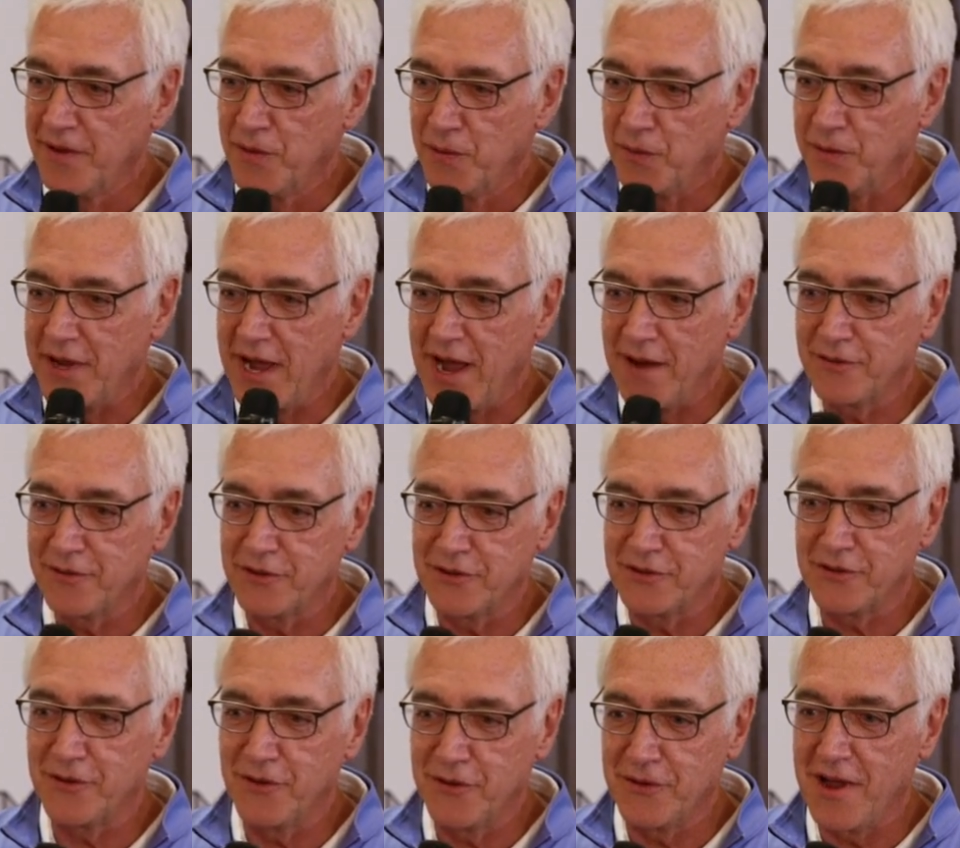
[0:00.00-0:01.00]
We have to
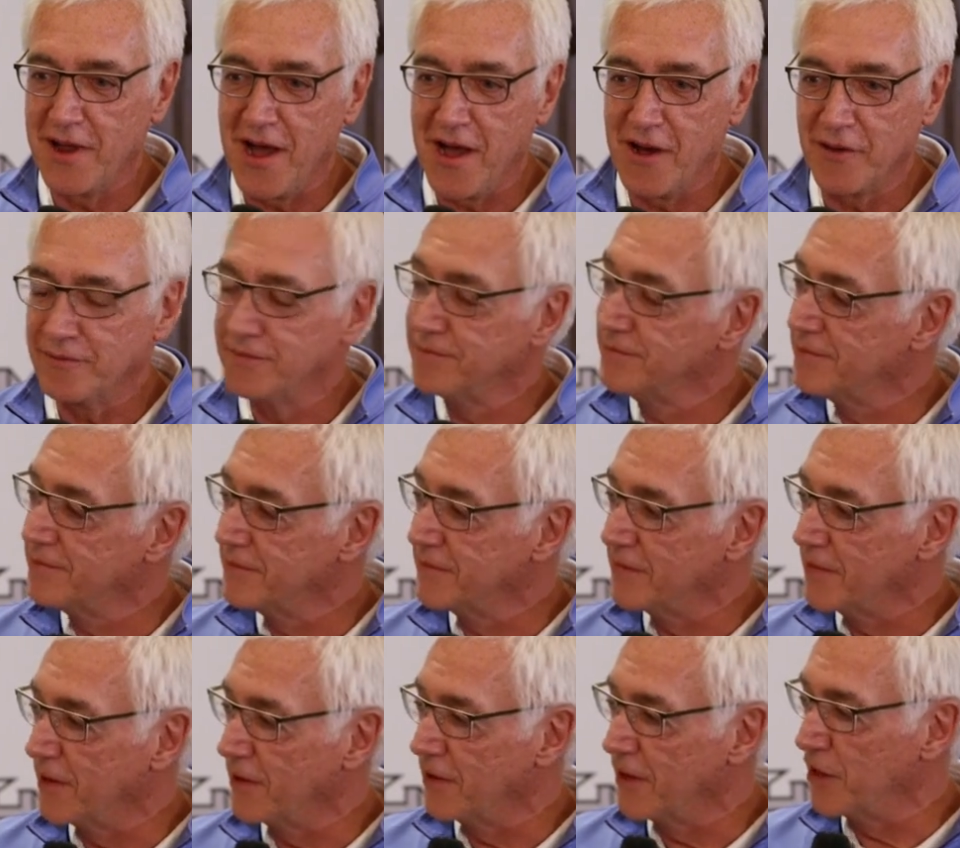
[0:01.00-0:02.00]
slow down
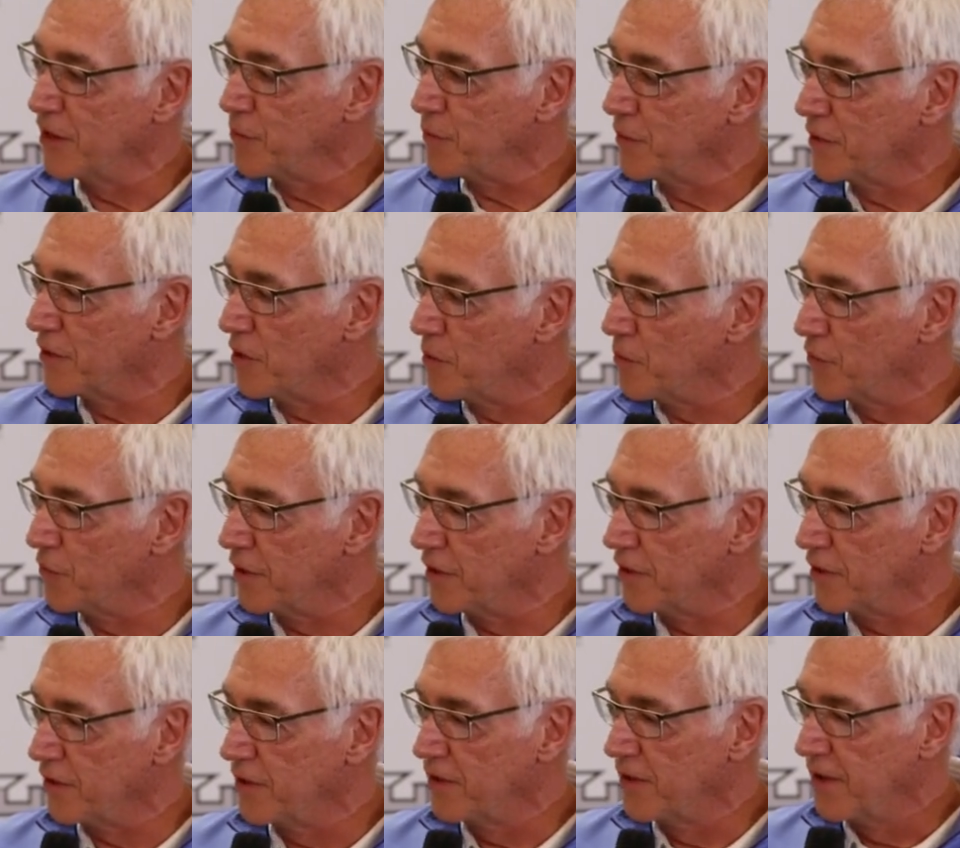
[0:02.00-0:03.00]
and let it become
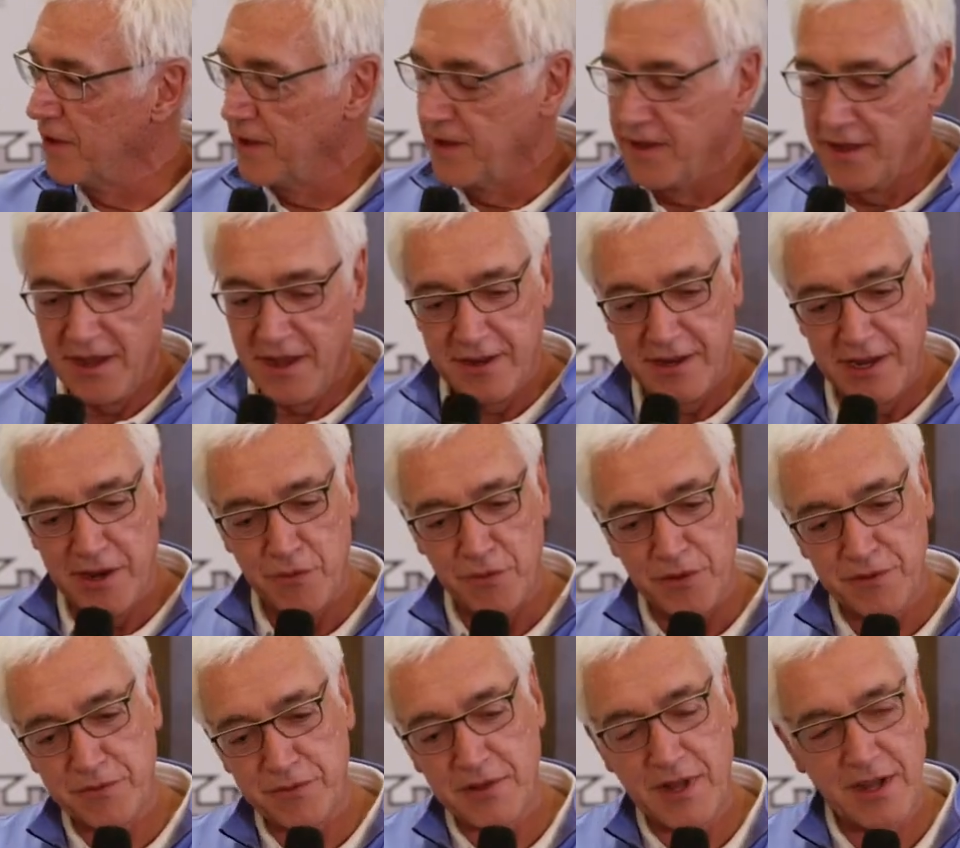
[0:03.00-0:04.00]
real and then
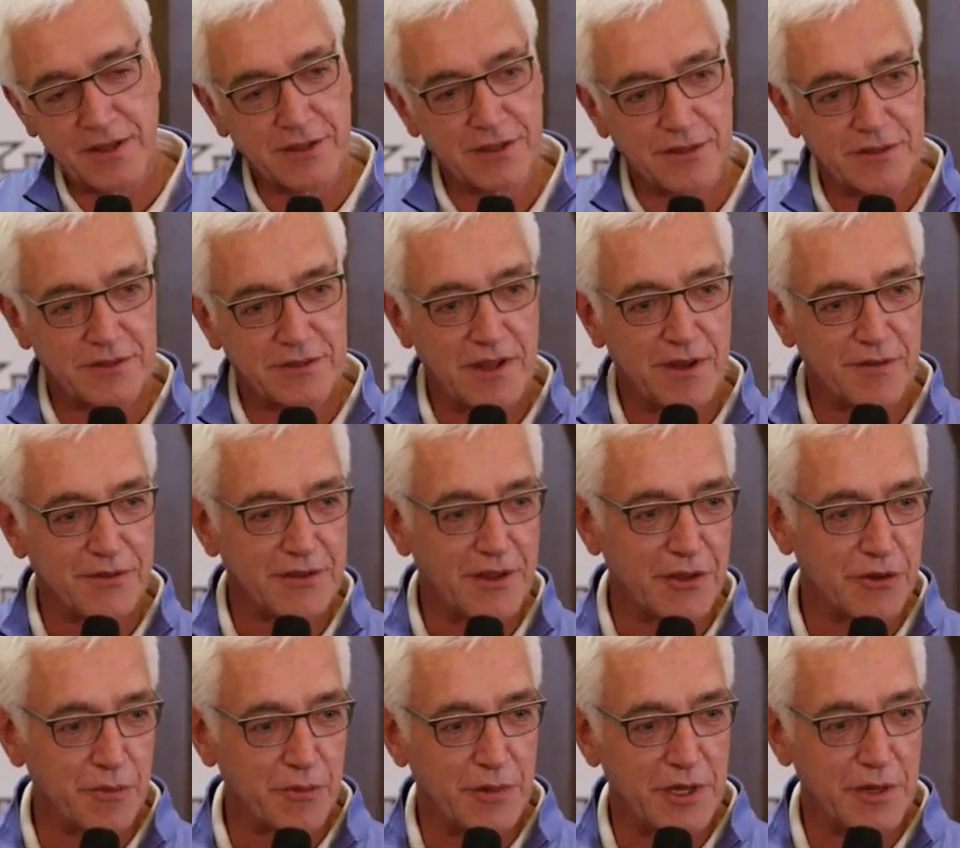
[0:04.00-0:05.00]
reflect this stuff to
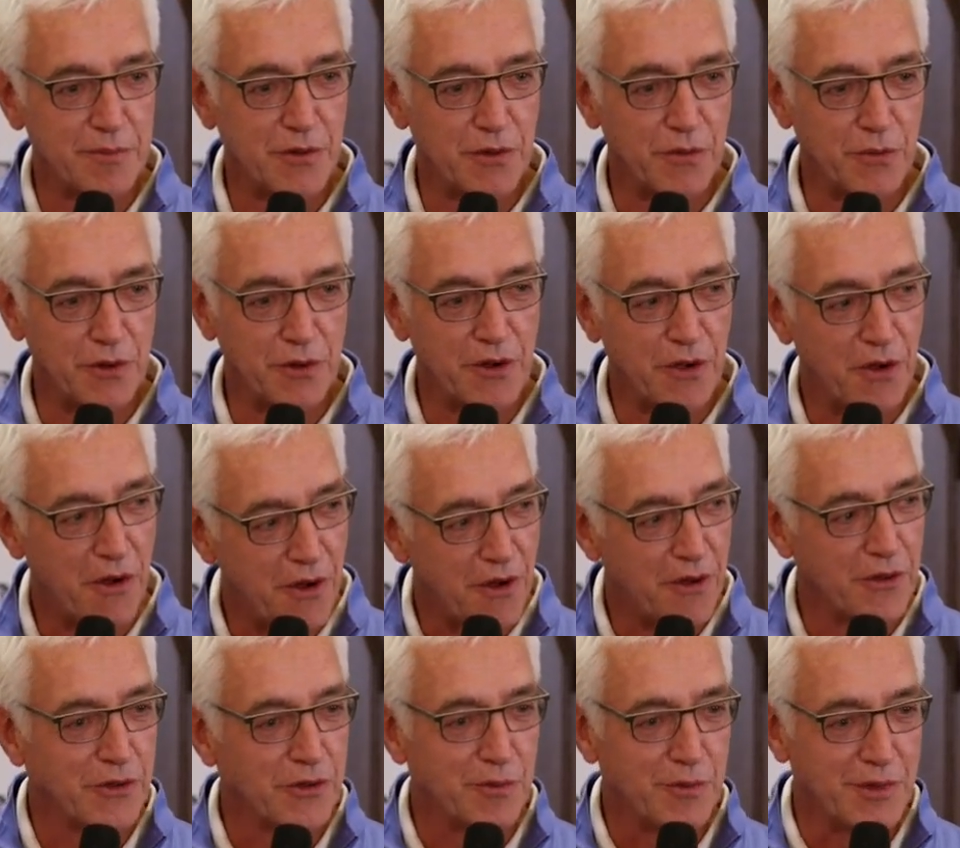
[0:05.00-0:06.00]
other people. We're
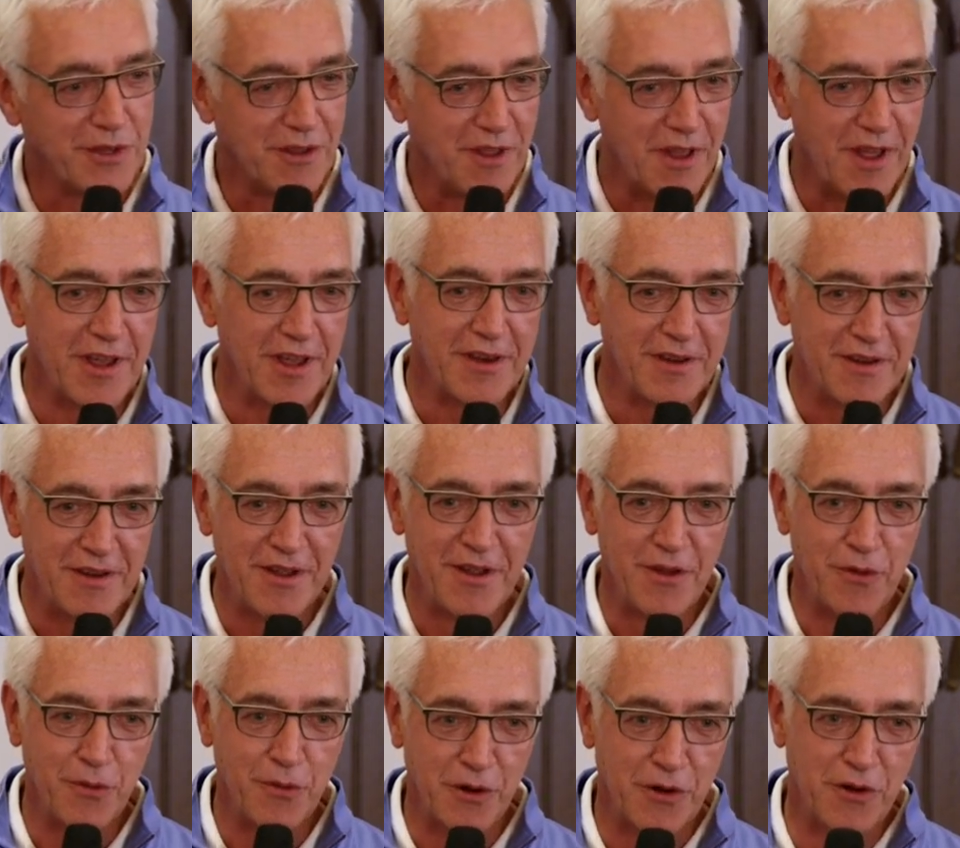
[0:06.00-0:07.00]
called to be light,
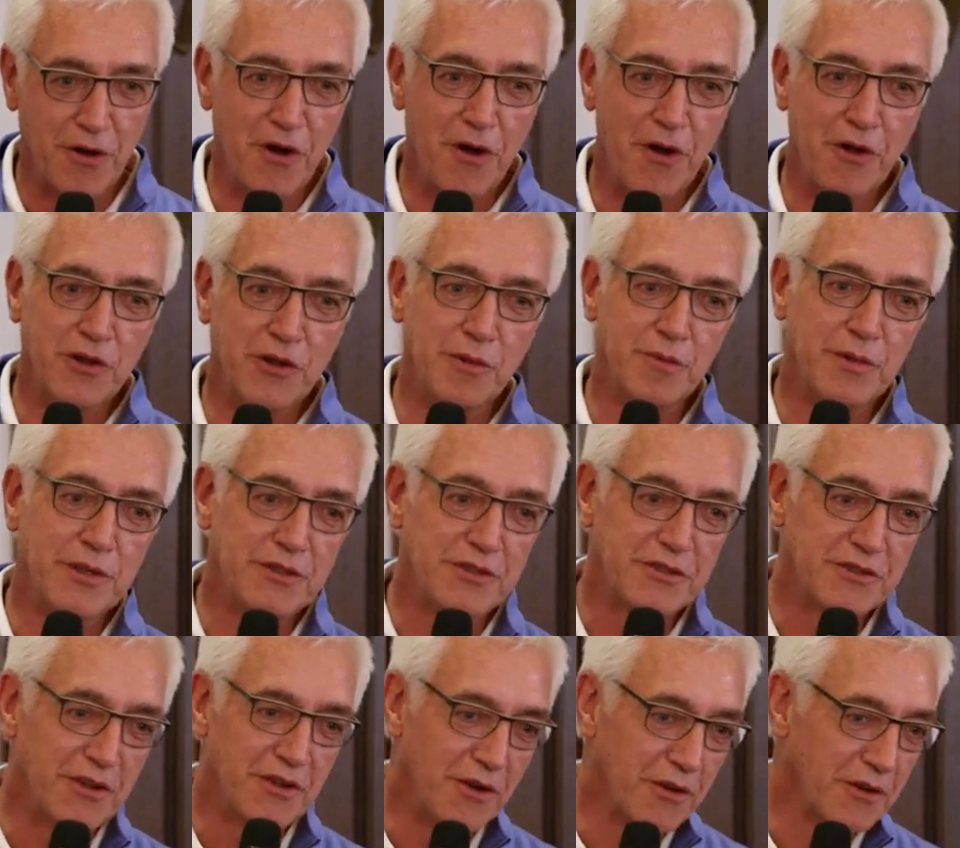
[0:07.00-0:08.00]
we're called to be
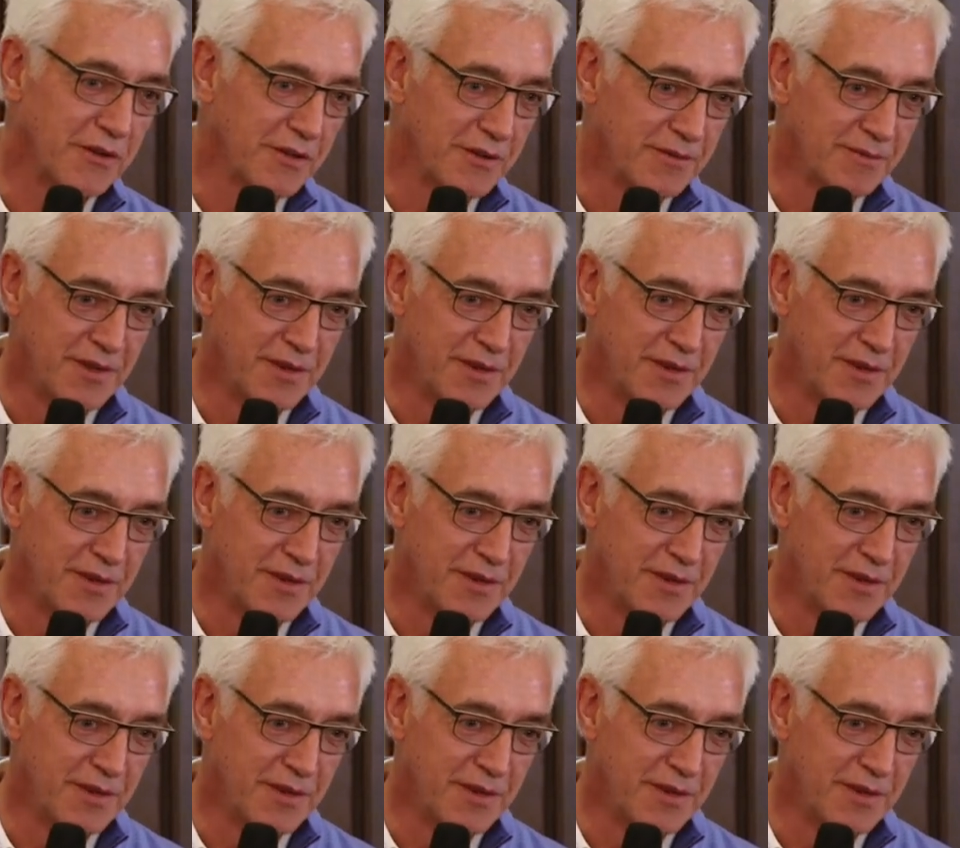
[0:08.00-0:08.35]
salt.